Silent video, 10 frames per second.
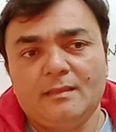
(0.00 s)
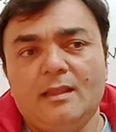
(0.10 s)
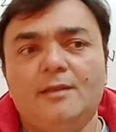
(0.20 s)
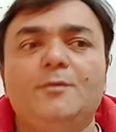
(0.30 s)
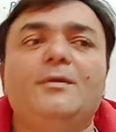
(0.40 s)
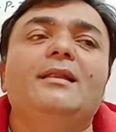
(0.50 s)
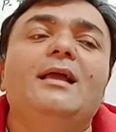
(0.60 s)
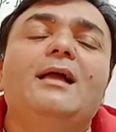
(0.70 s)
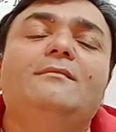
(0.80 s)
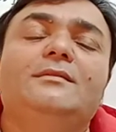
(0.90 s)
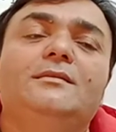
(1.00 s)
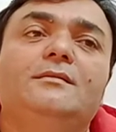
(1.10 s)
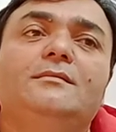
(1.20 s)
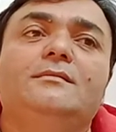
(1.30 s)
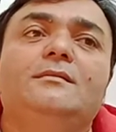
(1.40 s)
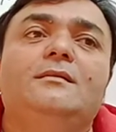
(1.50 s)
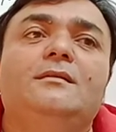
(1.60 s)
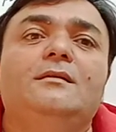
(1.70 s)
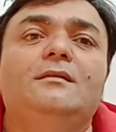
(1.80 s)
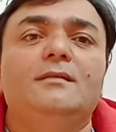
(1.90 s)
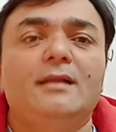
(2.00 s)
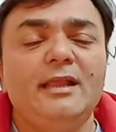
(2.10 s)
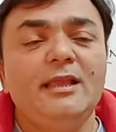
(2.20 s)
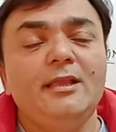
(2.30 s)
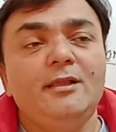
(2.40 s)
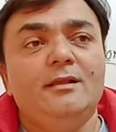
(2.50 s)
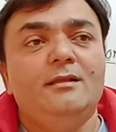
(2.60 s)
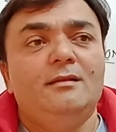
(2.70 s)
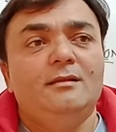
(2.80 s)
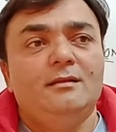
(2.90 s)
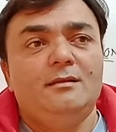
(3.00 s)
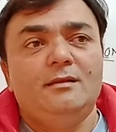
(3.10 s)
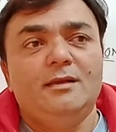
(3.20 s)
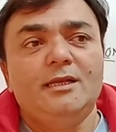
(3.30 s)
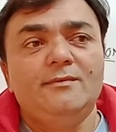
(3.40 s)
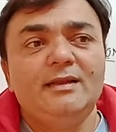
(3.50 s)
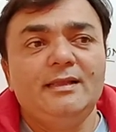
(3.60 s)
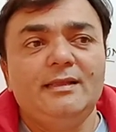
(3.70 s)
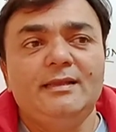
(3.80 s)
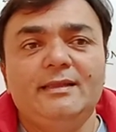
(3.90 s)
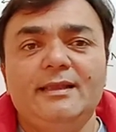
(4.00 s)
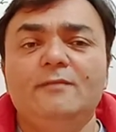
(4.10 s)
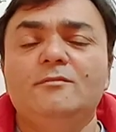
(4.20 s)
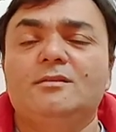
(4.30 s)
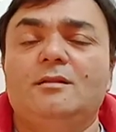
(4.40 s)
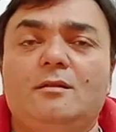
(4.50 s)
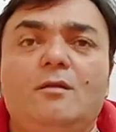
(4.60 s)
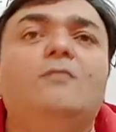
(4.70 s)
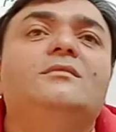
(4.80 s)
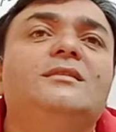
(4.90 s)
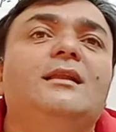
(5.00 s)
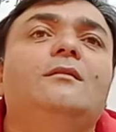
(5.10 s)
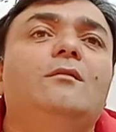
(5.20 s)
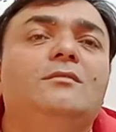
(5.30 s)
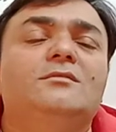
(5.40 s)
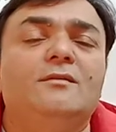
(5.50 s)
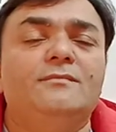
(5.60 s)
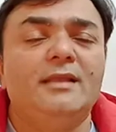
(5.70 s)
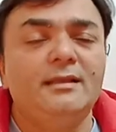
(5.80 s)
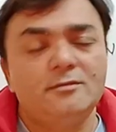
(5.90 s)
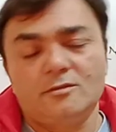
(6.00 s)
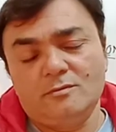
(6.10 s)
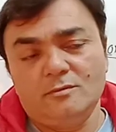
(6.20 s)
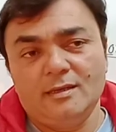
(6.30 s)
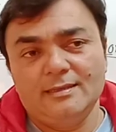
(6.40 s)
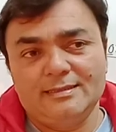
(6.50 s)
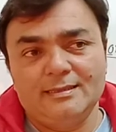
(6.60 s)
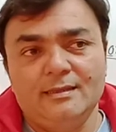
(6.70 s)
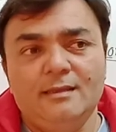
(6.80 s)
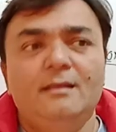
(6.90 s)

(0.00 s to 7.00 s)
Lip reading: and you can have it. Tree, it gives lots and lots of things to us.